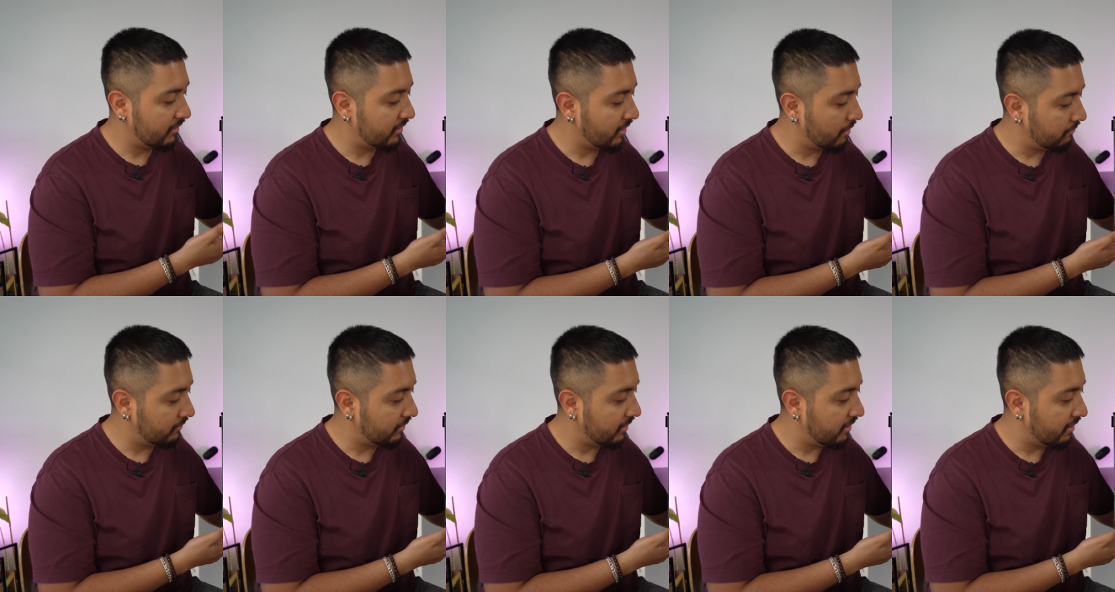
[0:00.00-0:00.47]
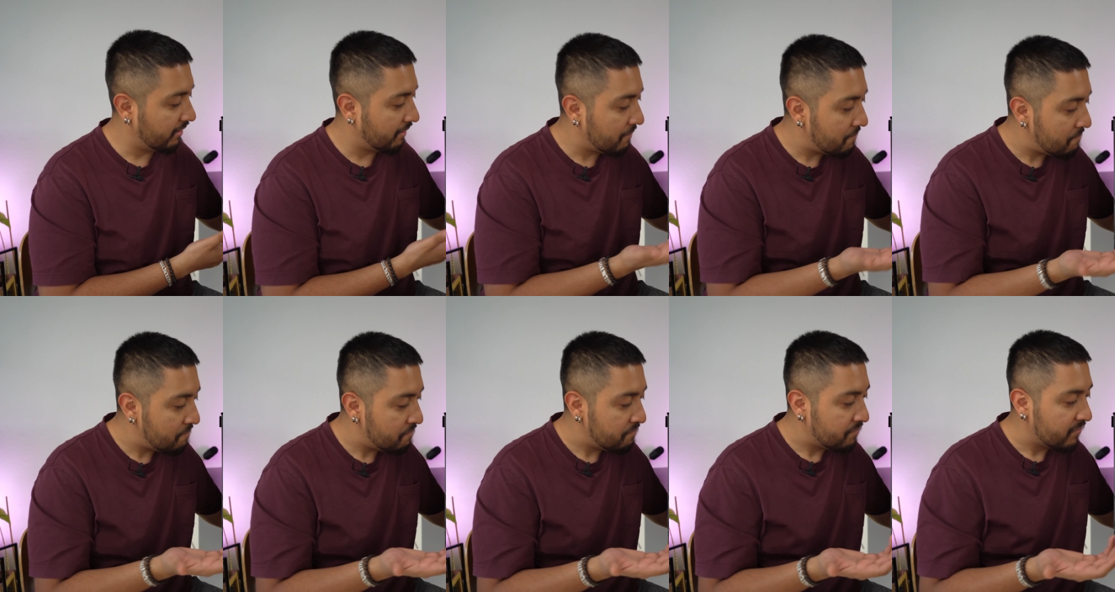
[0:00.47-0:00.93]
down there.
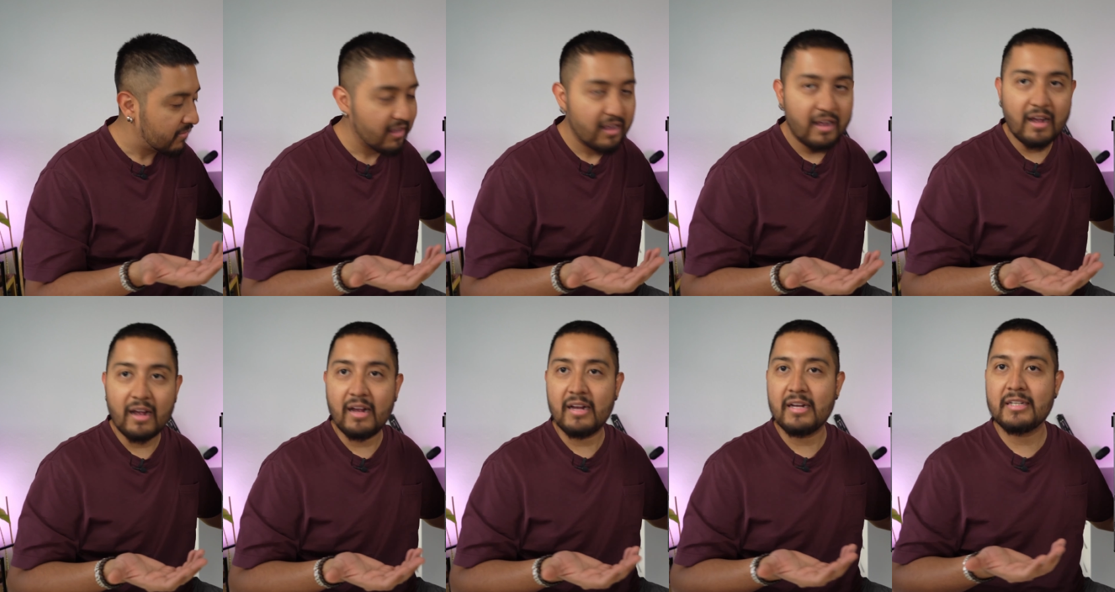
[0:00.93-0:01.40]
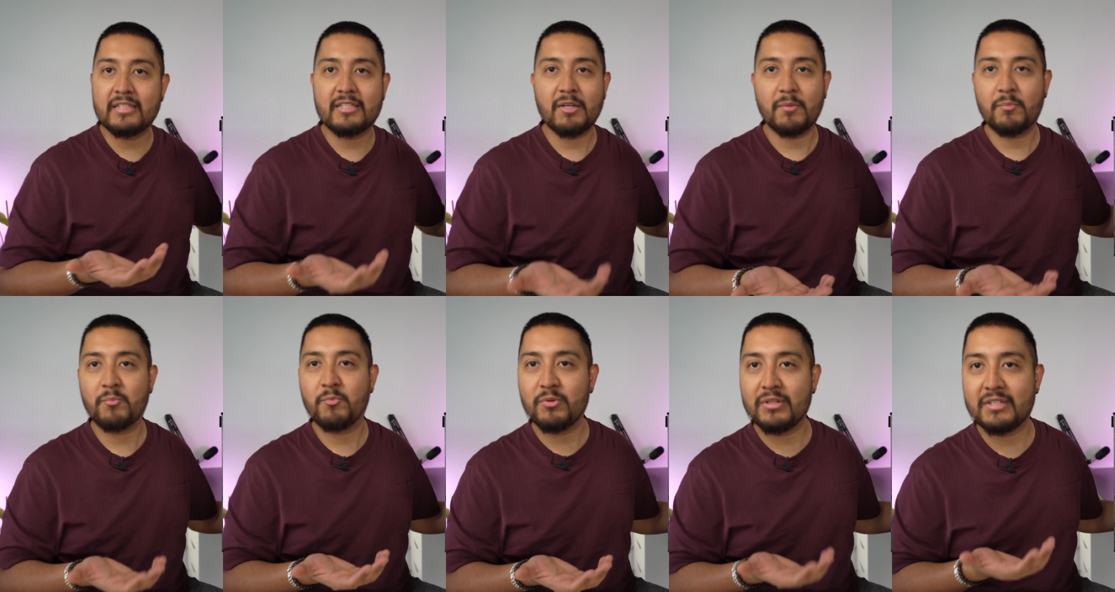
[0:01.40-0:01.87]
It's
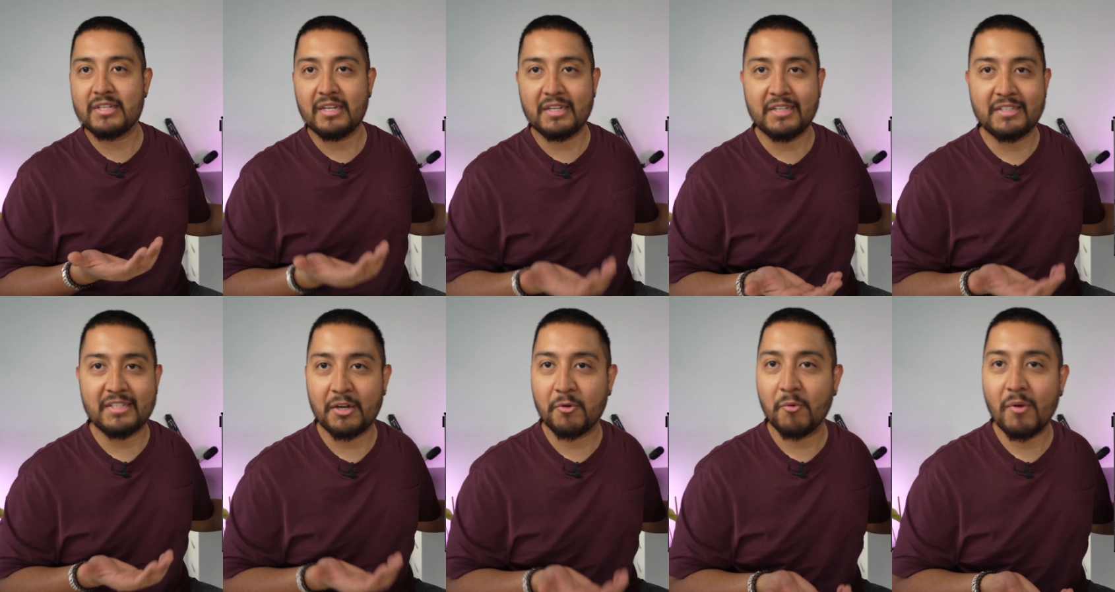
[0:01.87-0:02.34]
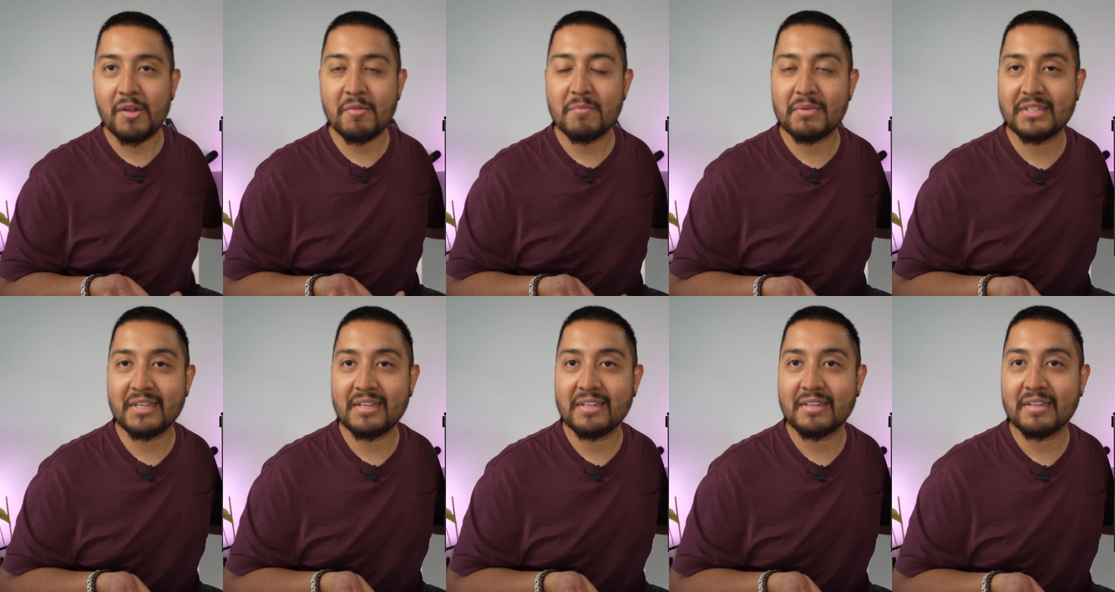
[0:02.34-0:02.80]
a great
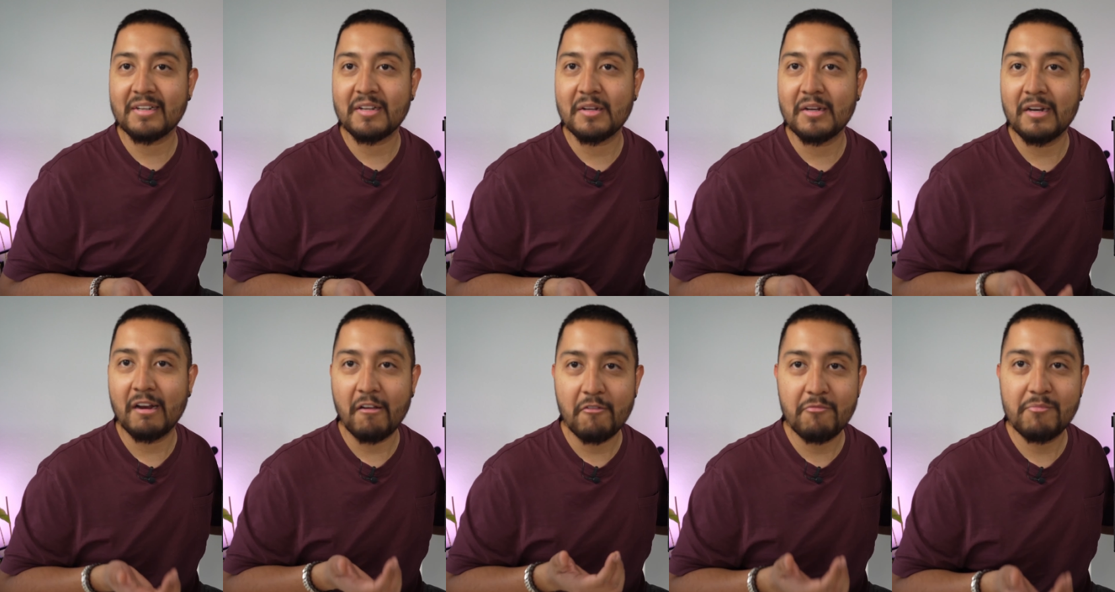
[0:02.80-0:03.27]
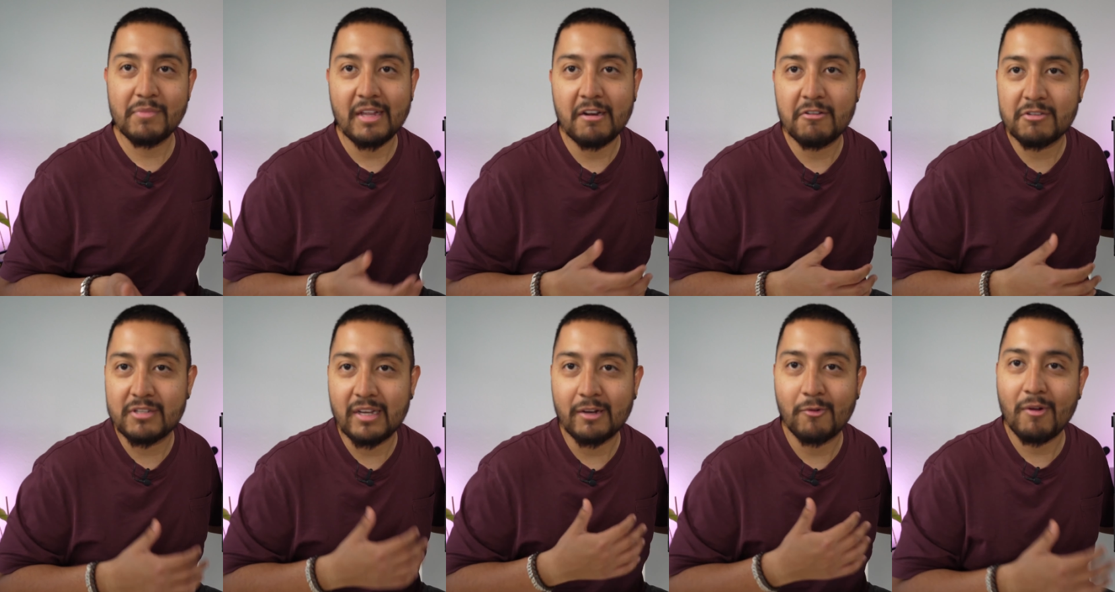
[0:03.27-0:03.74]
machine. Let me tell you,
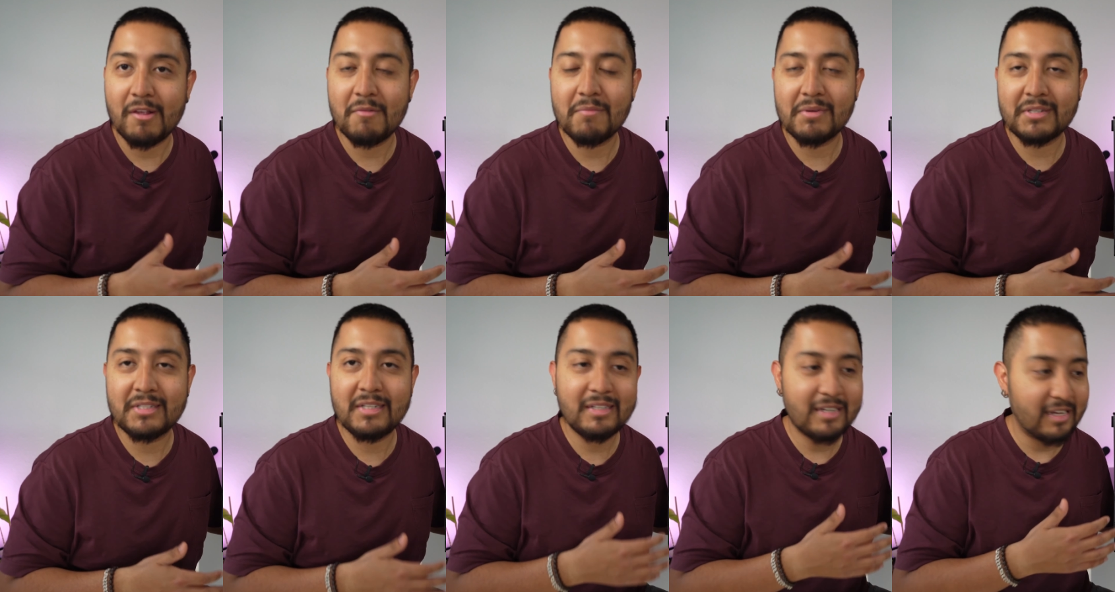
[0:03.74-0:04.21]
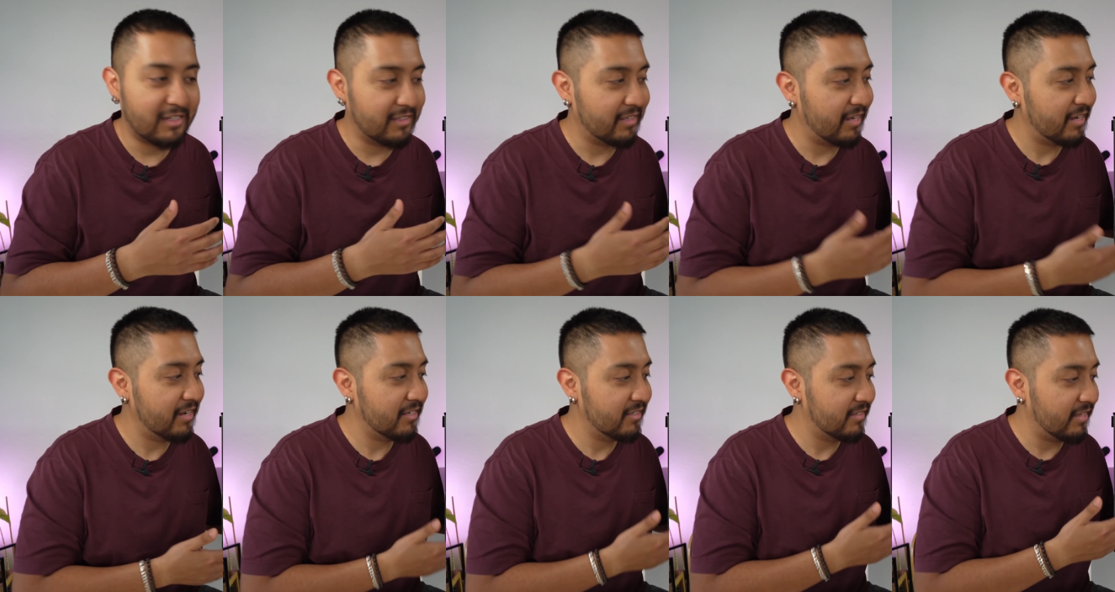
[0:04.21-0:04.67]
it's a great machine, and
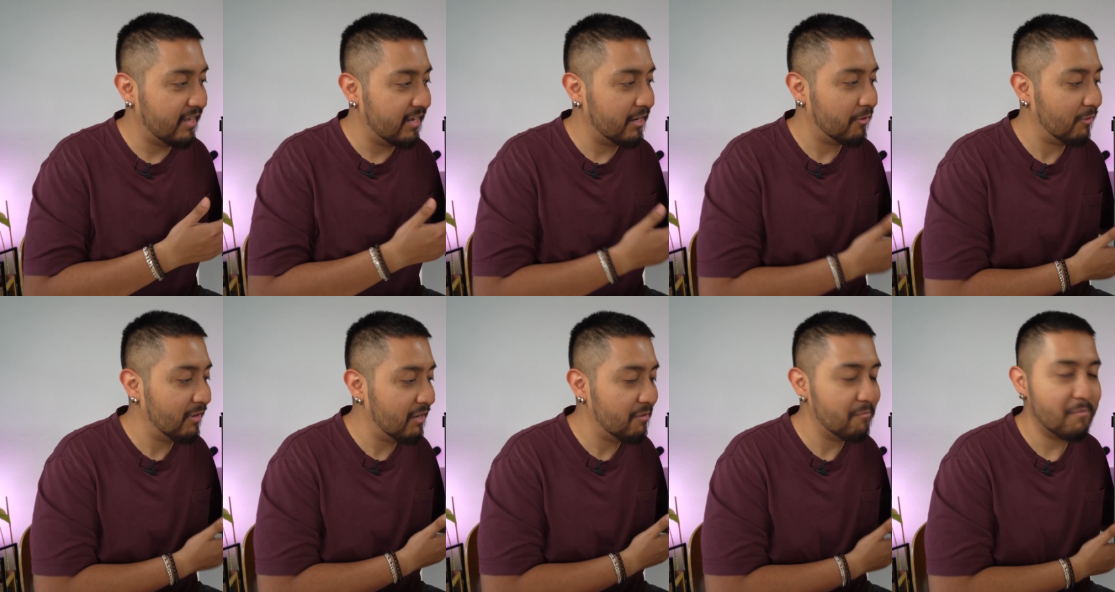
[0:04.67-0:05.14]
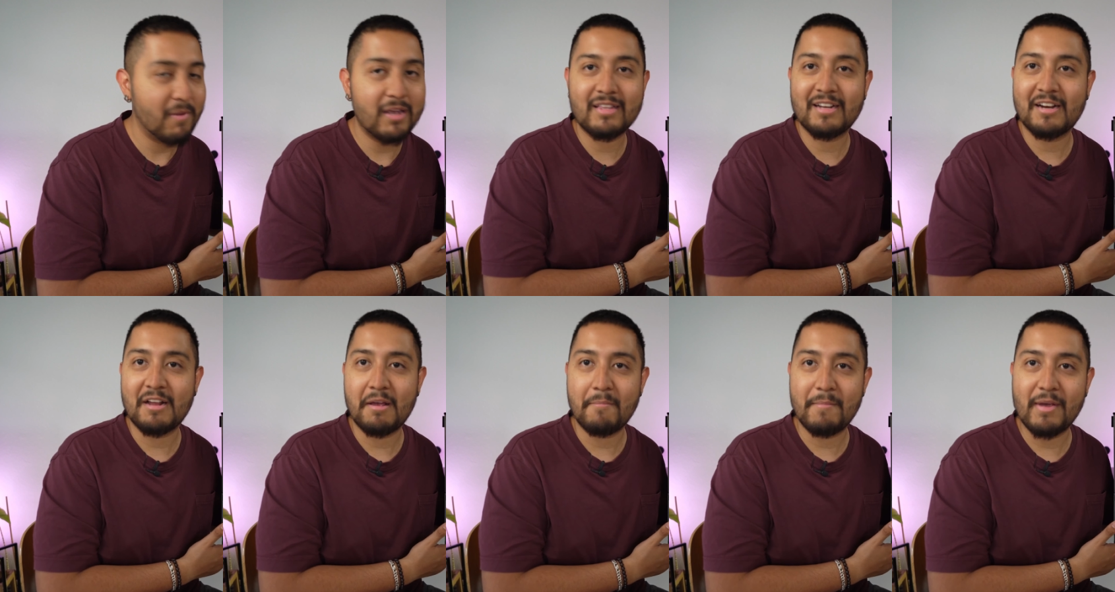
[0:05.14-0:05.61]
they really made
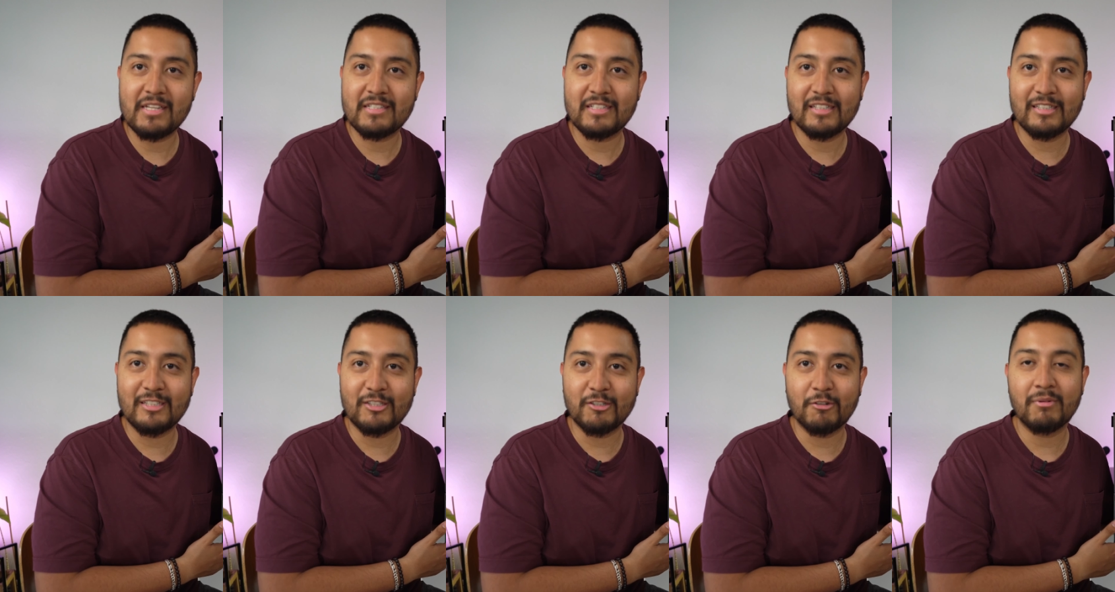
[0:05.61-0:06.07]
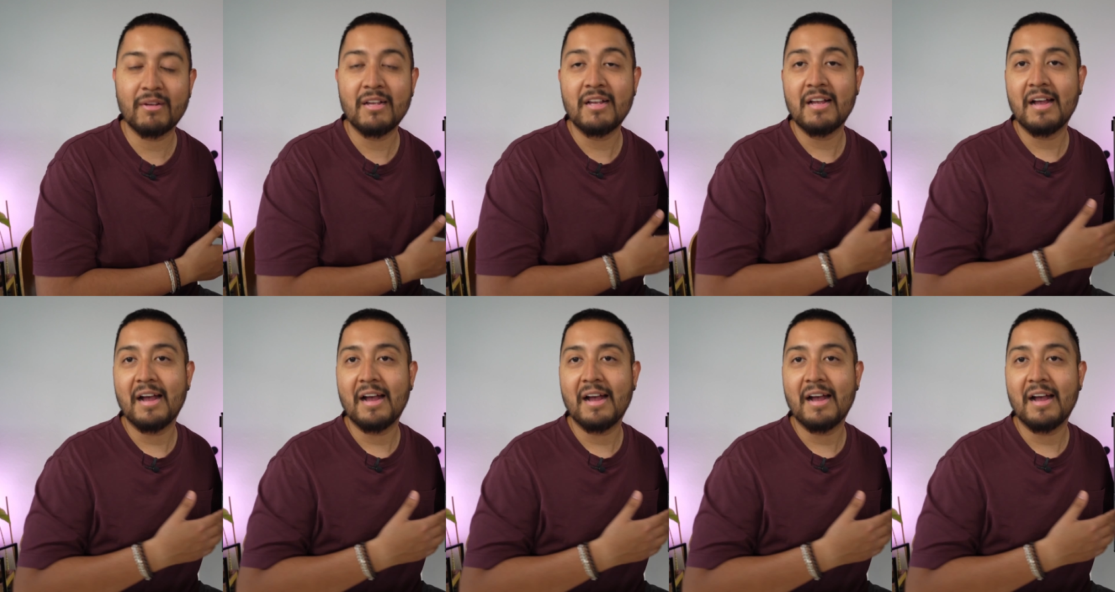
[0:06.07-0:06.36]
an amazing job.